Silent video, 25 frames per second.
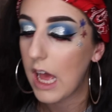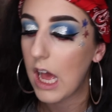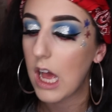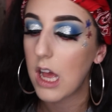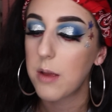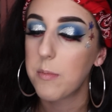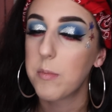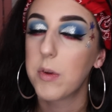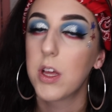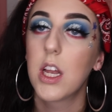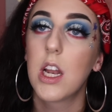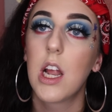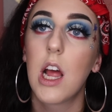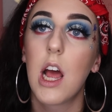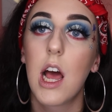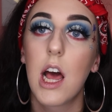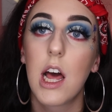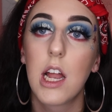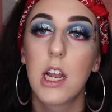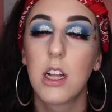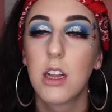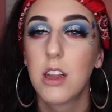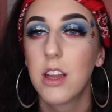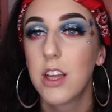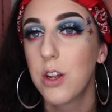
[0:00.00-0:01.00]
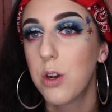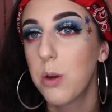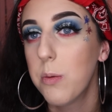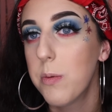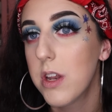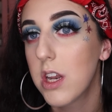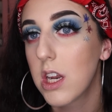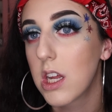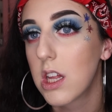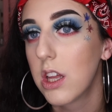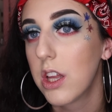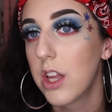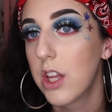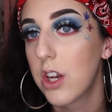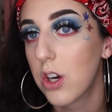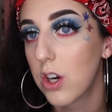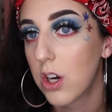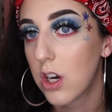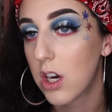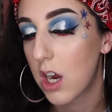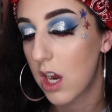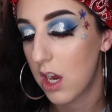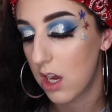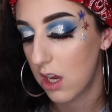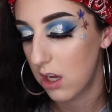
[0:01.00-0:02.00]
I'm gonna add a little bit of
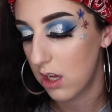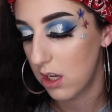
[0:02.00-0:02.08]
glitter,